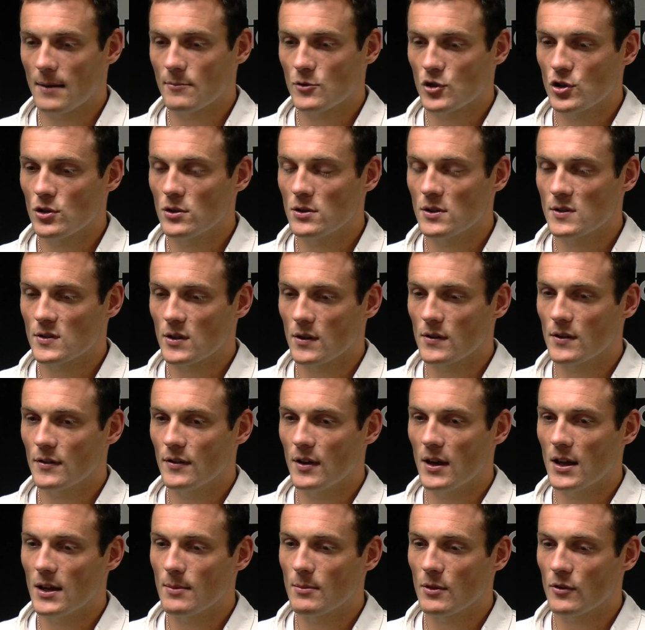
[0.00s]
juniors on the
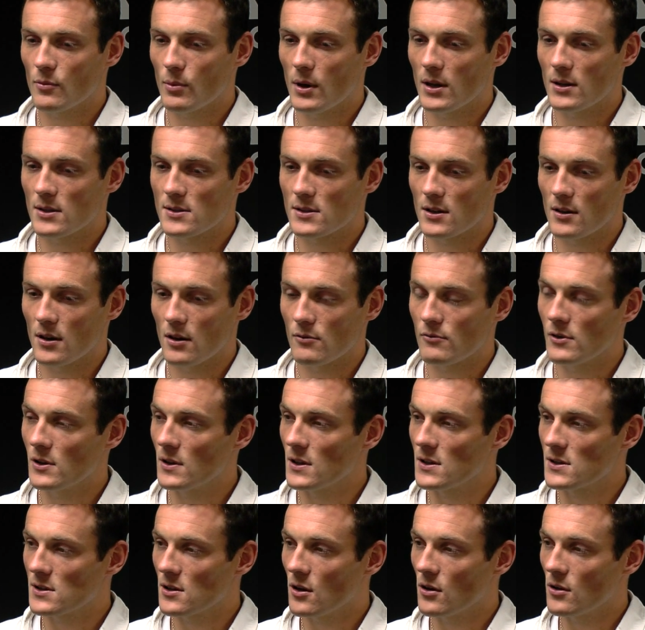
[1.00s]
team, as well as a
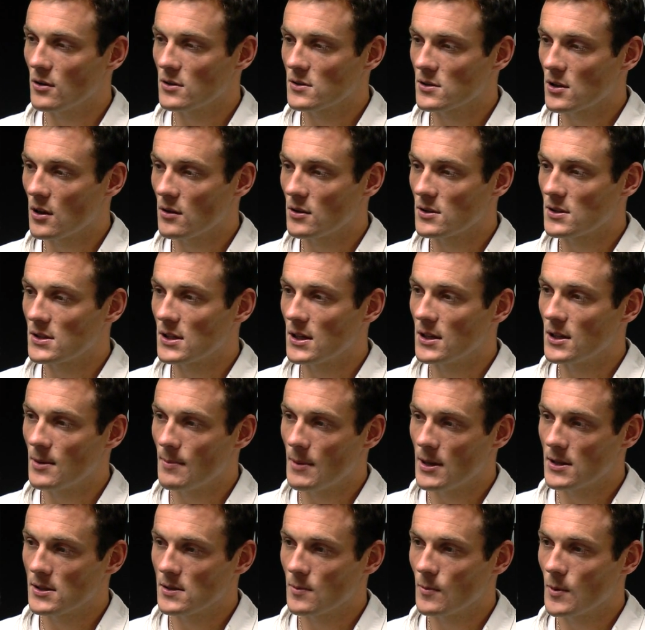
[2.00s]
really solid senior
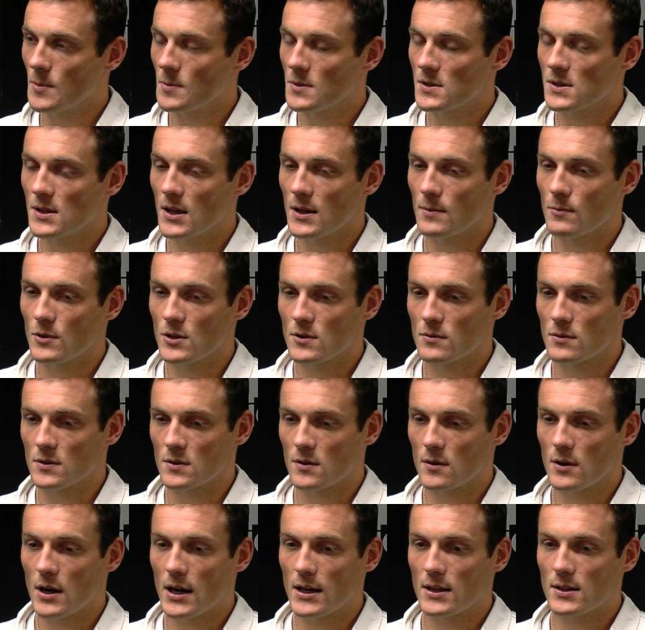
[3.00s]
men's and women's team, which
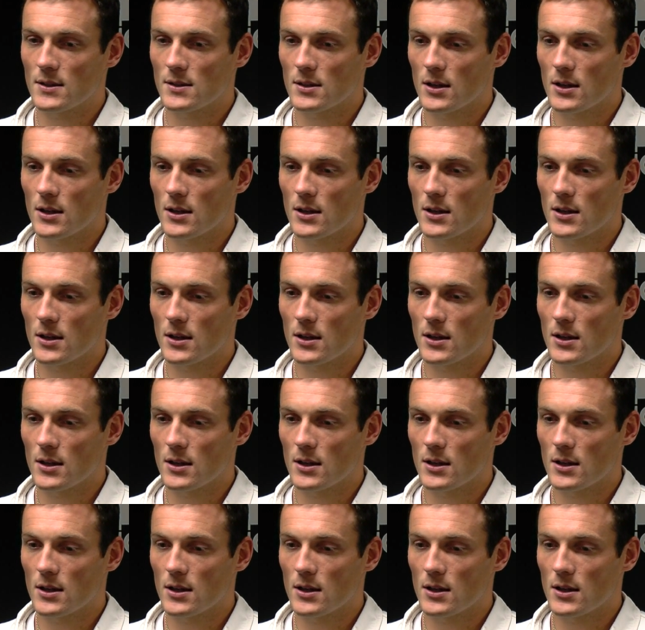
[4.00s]
was great.